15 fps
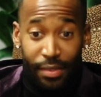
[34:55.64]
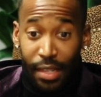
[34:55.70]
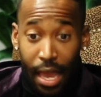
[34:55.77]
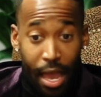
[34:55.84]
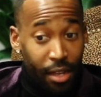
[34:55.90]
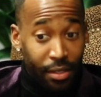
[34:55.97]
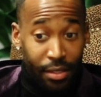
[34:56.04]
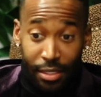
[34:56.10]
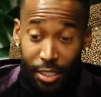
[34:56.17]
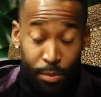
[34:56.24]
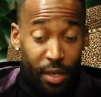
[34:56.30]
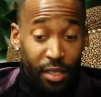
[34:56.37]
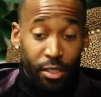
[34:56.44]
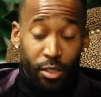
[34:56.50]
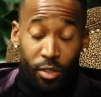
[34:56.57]

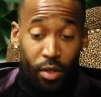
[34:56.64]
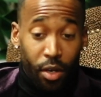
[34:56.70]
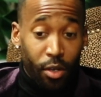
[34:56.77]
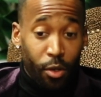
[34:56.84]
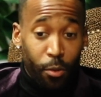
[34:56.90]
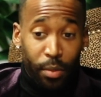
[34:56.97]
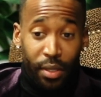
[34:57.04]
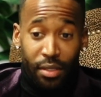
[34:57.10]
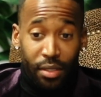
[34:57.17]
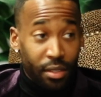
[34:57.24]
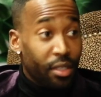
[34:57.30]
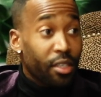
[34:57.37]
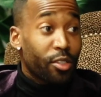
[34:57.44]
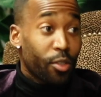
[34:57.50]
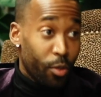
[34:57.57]
Especially you starting your own business,
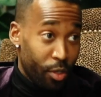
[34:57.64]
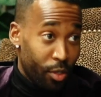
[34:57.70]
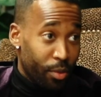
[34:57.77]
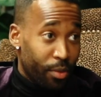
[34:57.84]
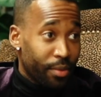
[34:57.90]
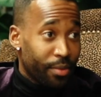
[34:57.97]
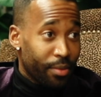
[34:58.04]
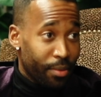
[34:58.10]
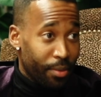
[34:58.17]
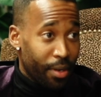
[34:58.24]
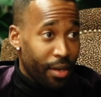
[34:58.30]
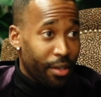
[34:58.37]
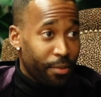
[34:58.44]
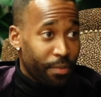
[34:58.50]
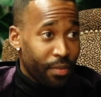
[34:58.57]
it's on you,
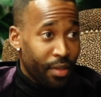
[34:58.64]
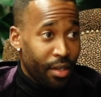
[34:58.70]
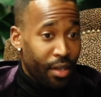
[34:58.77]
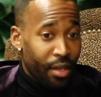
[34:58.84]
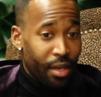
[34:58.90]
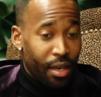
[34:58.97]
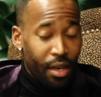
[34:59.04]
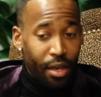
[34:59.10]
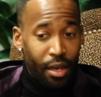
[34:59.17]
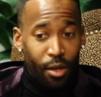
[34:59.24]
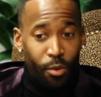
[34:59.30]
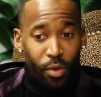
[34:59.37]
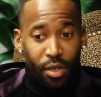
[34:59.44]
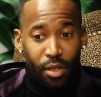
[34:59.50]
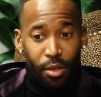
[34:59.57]
right? And
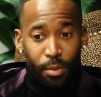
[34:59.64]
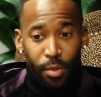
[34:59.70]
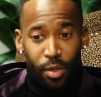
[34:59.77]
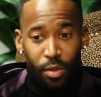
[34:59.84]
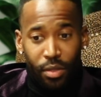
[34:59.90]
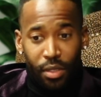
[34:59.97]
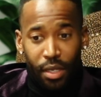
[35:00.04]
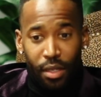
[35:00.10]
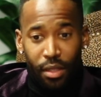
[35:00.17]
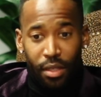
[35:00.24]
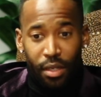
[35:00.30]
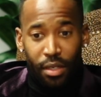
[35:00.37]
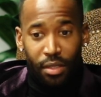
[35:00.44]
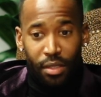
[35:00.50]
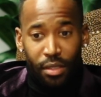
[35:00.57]
one of the most key
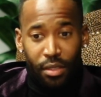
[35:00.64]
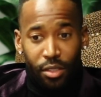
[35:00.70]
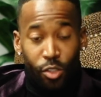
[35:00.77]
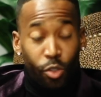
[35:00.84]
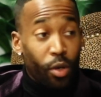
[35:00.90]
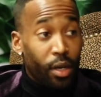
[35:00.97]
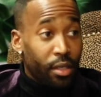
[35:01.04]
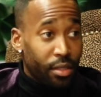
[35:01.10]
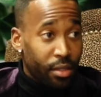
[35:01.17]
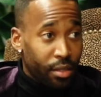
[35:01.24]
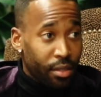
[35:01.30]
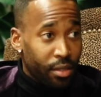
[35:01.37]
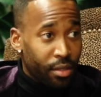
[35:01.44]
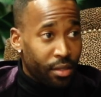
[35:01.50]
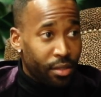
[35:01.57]
things is trust,
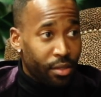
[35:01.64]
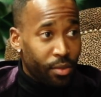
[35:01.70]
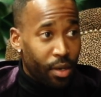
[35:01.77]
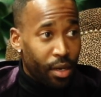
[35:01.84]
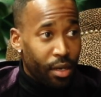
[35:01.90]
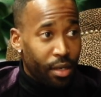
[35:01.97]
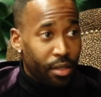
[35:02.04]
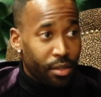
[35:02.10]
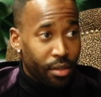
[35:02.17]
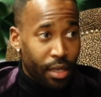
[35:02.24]
right?